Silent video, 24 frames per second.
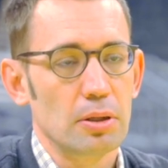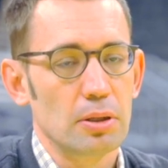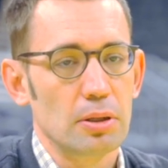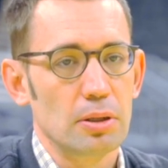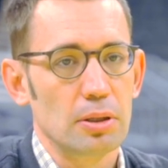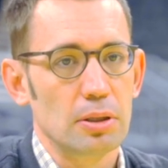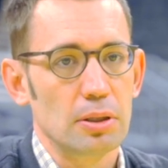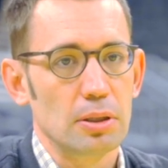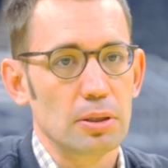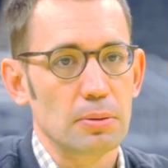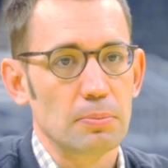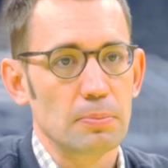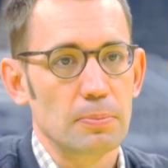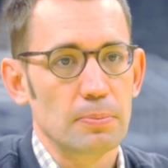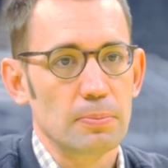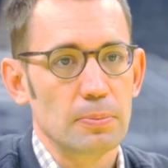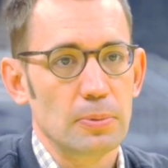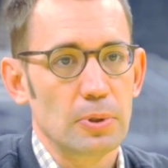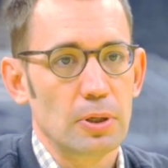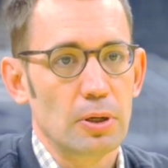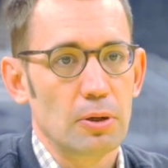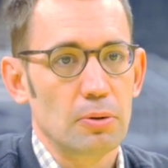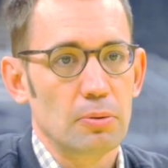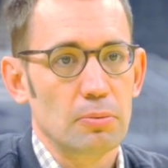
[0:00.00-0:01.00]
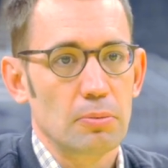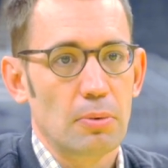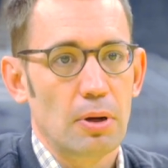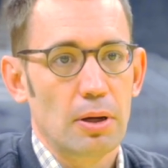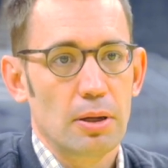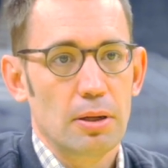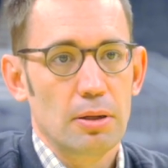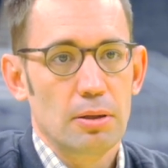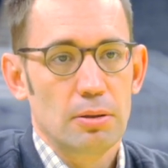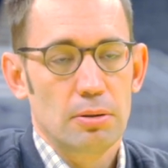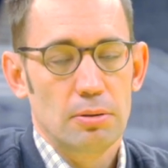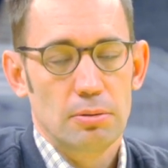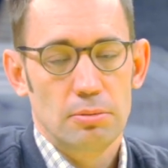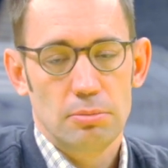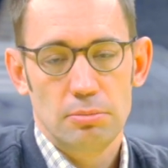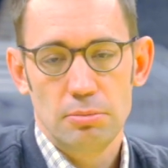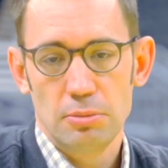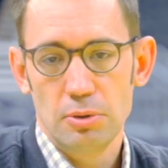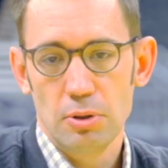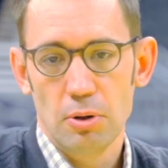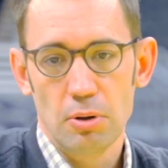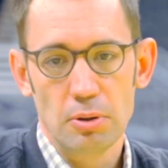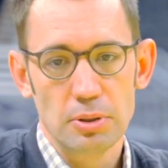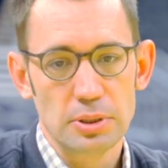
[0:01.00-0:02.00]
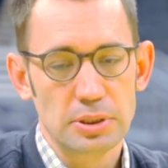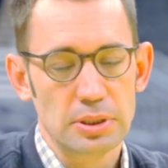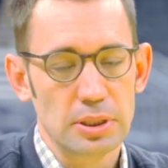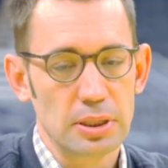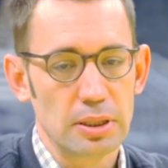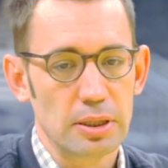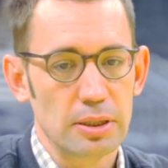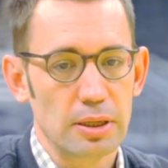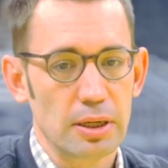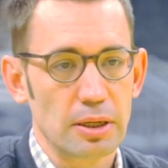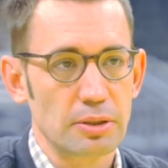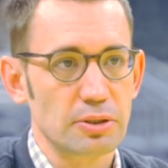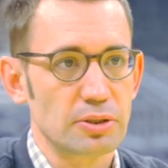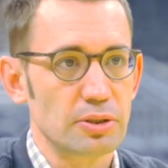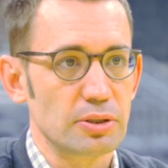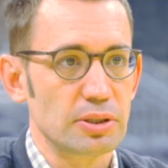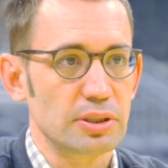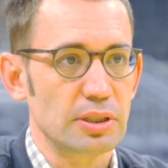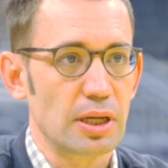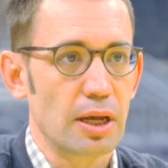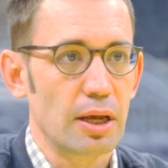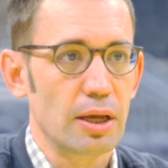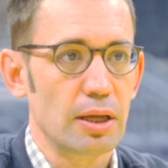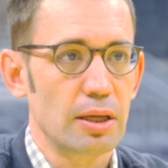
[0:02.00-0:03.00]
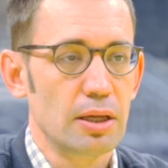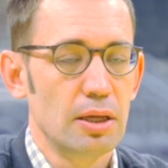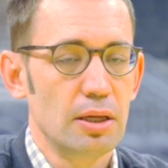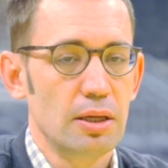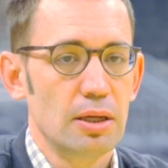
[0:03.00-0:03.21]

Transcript: Um, you know, I, you always need an extra set.